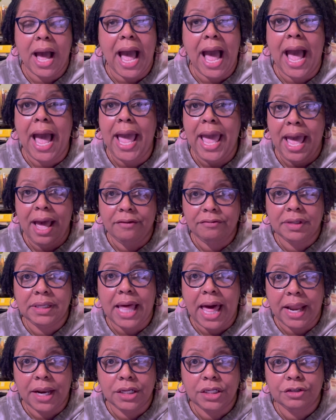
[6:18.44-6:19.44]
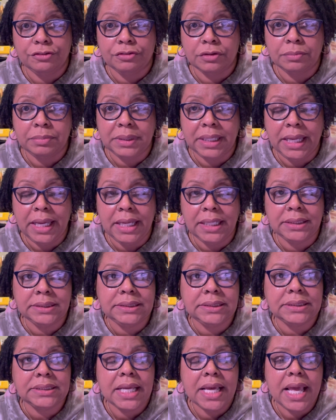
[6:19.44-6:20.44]
I have a lot of different
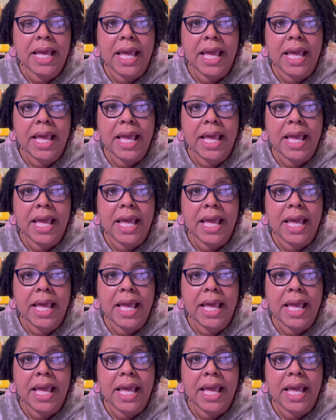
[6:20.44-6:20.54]
plants,